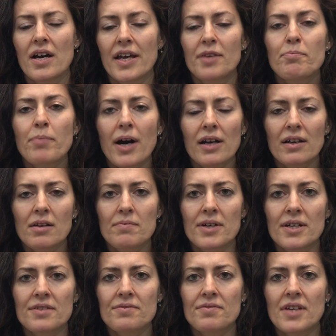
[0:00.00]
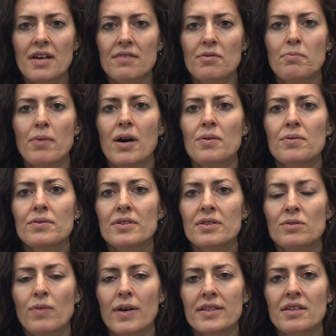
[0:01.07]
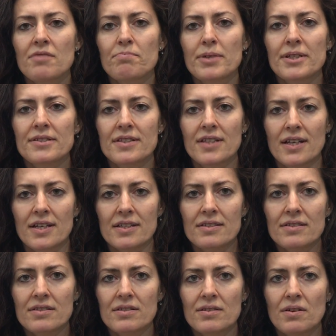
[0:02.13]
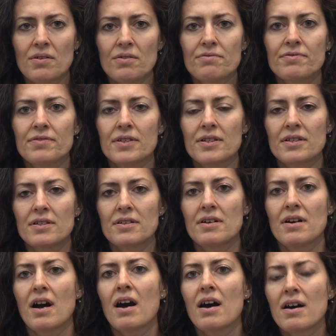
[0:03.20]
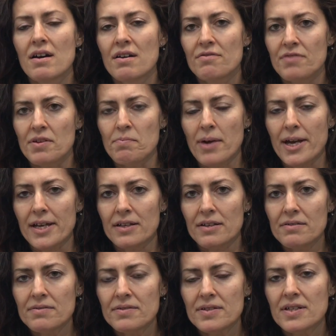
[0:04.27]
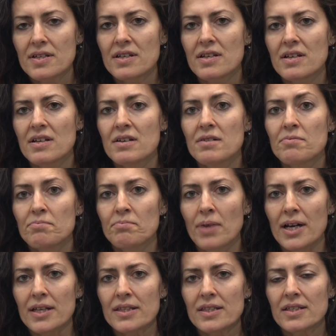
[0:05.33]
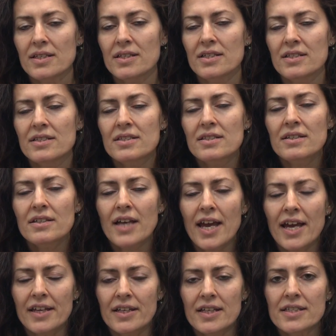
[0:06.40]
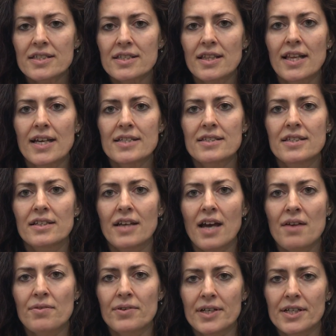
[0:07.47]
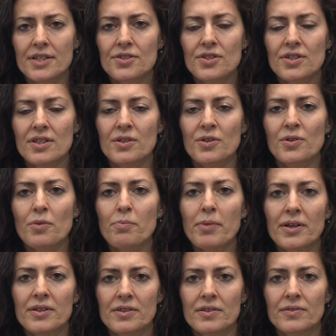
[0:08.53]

In parliament we have about 20% of female, but it's less than average in European